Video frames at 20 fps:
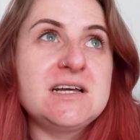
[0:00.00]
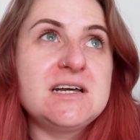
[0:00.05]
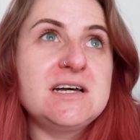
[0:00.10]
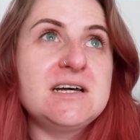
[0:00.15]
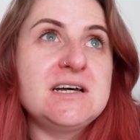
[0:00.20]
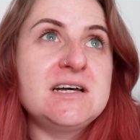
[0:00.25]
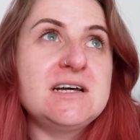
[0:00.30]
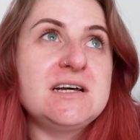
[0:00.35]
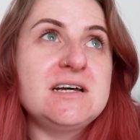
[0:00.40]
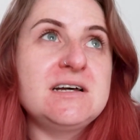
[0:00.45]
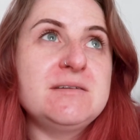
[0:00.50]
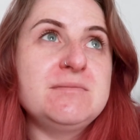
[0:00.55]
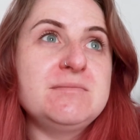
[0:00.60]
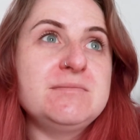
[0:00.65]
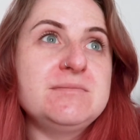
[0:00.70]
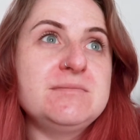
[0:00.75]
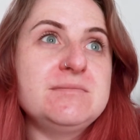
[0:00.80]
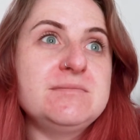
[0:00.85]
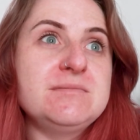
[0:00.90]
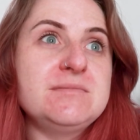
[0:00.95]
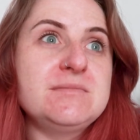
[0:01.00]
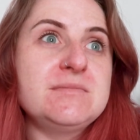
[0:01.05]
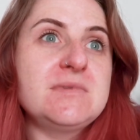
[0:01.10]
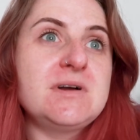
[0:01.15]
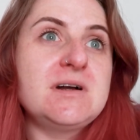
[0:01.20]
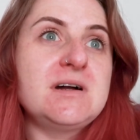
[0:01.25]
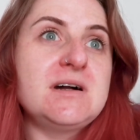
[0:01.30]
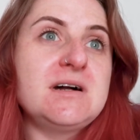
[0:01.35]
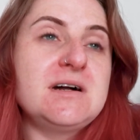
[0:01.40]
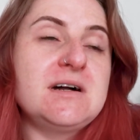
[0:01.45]

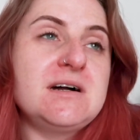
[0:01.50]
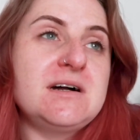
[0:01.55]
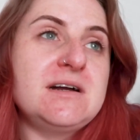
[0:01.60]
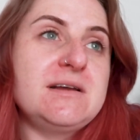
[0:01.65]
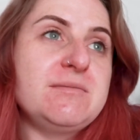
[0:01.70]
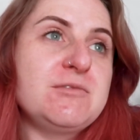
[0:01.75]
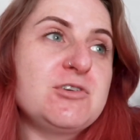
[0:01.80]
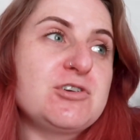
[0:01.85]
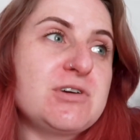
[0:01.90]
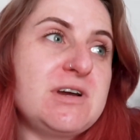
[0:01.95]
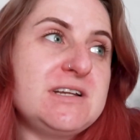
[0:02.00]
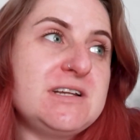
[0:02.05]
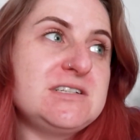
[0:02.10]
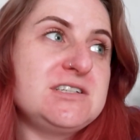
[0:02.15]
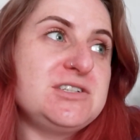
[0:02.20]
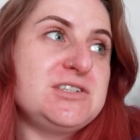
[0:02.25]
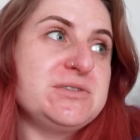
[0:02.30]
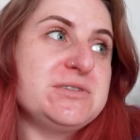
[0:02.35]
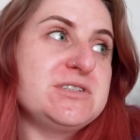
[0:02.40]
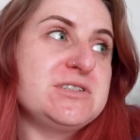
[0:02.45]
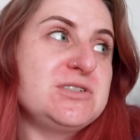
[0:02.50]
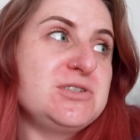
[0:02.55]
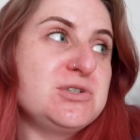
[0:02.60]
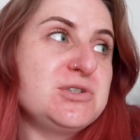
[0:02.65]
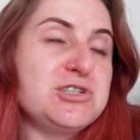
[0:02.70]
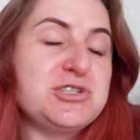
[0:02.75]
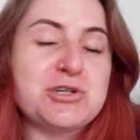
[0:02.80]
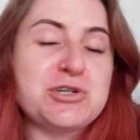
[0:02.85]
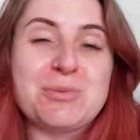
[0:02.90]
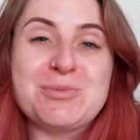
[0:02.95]
I'm trying to do as
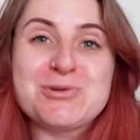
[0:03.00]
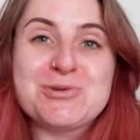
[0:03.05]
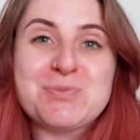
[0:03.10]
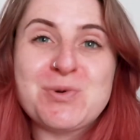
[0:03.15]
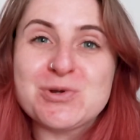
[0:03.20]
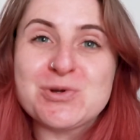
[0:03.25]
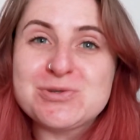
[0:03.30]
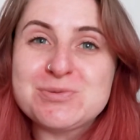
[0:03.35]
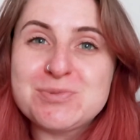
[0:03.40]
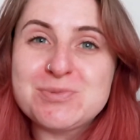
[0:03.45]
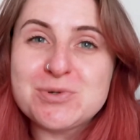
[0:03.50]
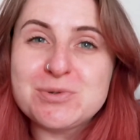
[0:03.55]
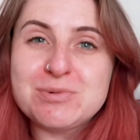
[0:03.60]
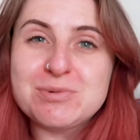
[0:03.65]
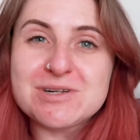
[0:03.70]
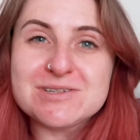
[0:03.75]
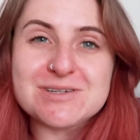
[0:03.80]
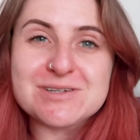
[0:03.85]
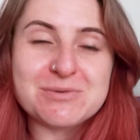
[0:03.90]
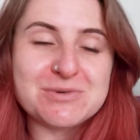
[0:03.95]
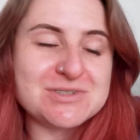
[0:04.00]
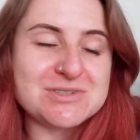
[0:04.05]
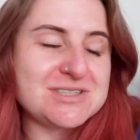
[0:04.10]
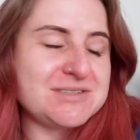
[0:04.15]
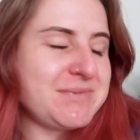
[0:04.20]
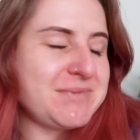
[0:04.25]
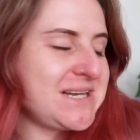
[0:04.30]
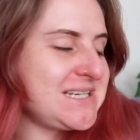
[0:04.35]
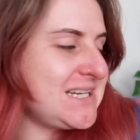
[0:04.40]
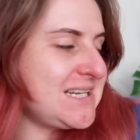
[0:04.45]
good a job as possible because I want
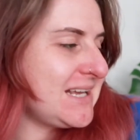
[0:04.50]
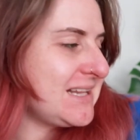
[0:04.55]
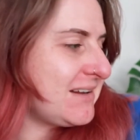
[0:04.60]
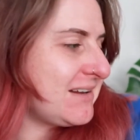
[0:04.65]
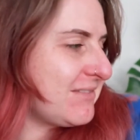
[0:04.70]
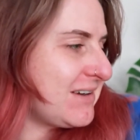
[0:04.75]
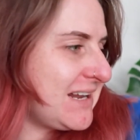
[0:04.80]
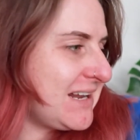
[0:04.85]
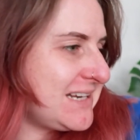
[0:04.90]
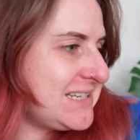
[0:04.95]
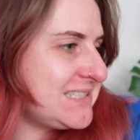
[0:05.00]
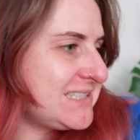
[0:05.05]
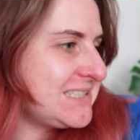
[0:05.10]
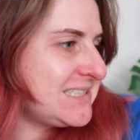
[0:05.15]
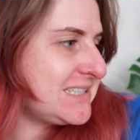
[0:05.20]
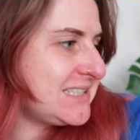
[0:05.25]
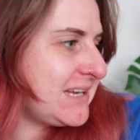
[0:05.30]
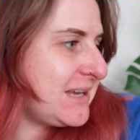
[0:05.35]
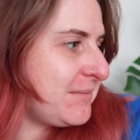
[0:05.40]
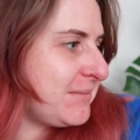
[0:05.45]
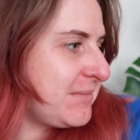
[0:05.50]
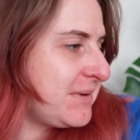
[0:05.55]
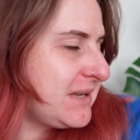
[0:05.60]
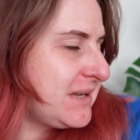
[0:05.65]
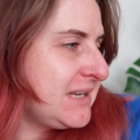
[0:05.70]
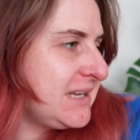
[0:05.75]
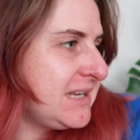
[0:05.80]
to maintain that relationship,